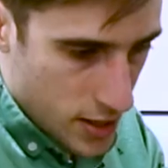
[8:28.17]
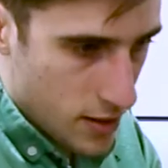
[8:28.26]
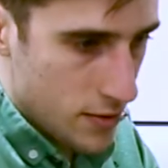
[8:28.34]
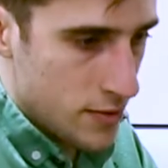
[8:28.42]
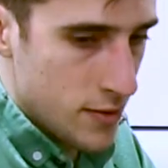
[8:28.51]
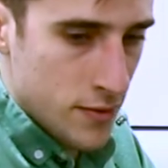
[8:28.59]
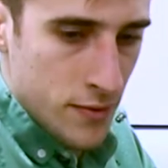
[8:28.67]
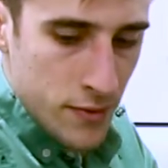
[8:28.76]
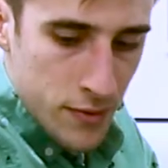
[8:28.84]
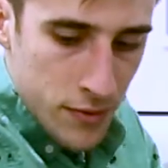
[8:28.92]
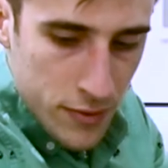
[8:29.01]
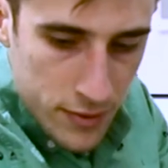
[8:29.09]
here.
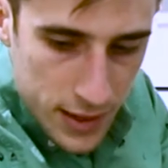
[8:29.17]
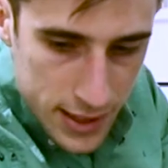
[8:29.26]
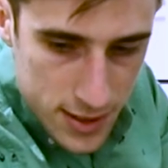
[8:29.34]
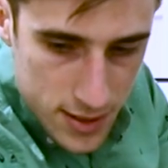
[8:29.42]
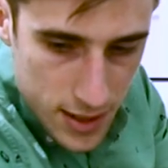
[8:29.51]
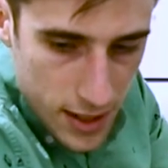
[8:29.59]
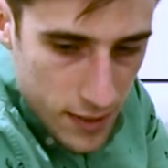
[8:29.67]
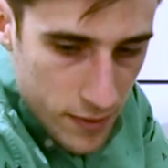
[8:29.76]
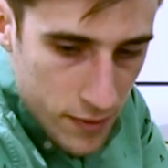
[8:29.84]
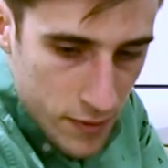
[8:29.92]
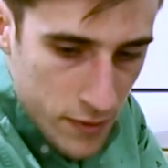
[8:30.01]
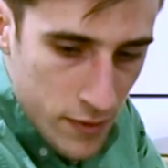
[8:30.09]
Let's see.
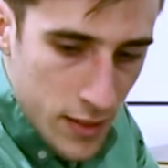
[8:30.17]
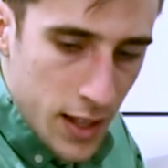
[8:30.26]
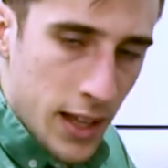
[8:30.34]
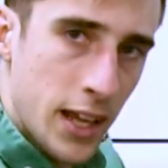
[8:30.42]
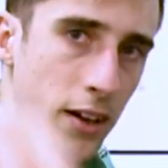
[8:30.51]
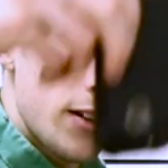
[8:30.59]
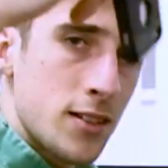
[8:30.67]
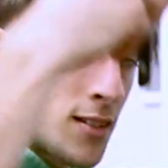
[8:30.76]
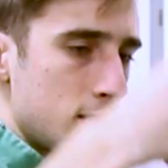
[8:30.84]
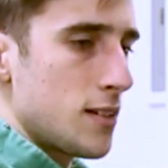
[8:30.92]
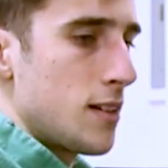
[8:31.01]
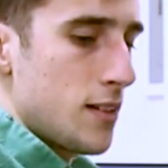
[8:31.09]
Here
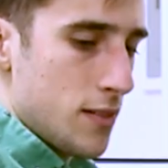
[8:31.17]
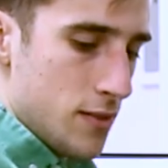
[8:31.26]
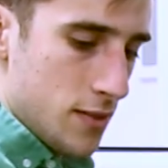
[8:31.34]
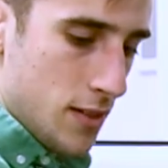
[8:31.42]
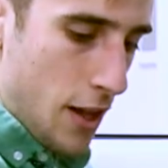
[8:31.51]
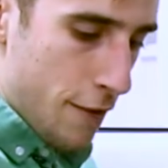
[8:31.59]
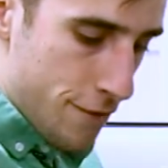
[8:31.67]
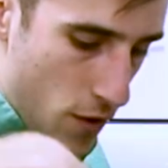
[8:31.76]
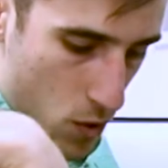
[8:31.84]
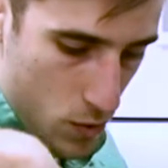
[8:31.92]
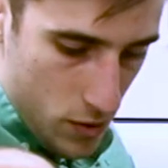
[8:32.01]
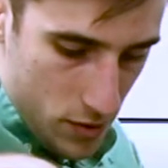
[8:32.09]
is a
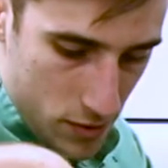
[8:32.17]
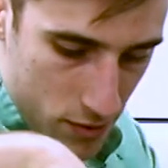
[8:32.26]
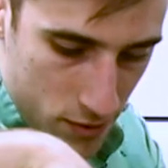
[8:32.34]
phone